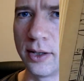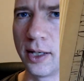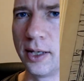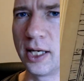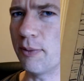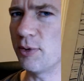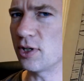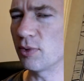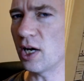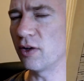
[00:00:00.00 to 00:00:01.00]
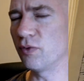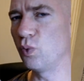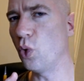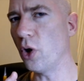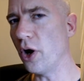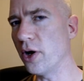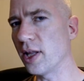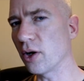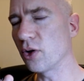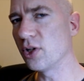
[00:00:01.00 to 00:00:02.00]
He gave me some kind of word
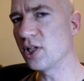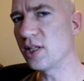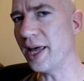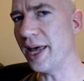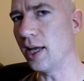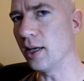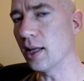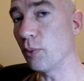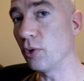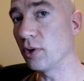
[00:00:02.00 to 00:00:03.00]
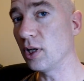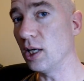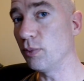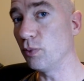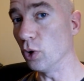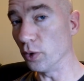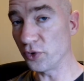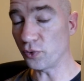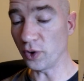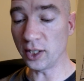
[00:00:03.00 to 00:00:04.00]
that I could say that would keep
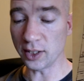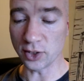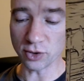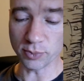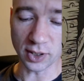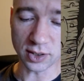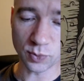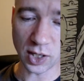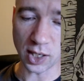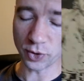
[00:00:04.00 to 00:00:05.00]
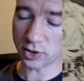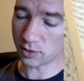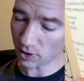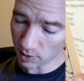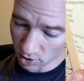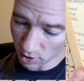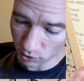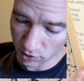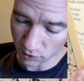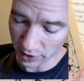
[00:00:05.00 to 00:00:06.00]
wolves friendly to me as well, which may become
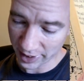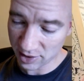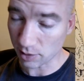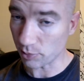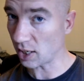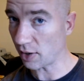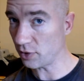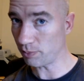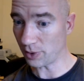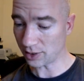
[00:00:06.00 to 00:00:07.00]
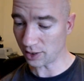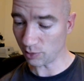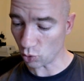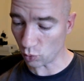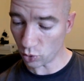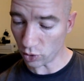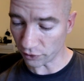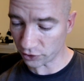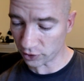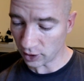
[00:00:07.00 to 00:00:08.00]
useful later, but I haven't met any more
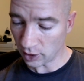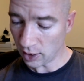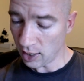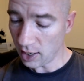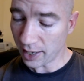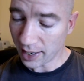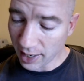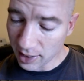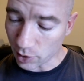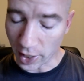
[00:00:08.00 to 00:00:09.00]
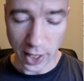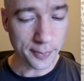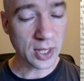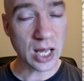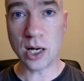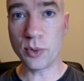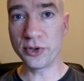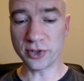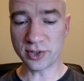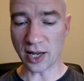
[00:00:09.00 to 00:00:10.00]
wolves. Anyway, I will
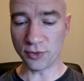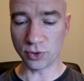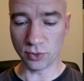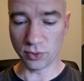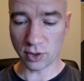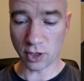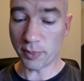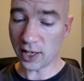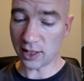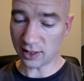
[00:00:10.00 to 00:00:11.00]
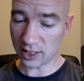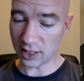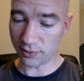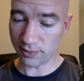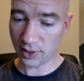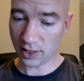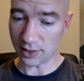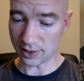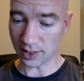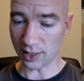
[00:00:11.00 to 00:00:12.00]
just have to obey and leave in
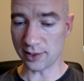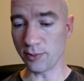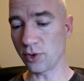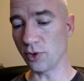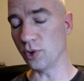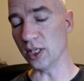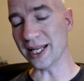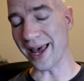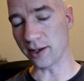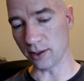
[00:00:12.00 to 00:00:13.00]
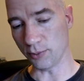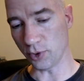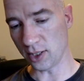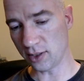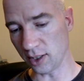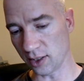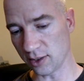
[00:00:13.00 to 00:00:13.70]
this case. I'm not going to attack him or anything.